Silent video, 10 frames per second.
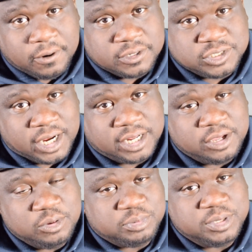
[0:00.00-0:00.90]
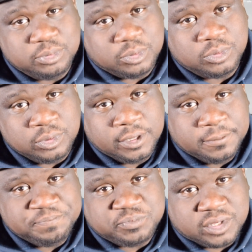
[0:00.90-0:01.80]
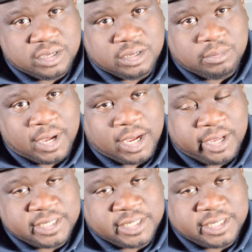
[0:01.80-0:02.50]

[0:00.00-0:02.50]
or try to help people about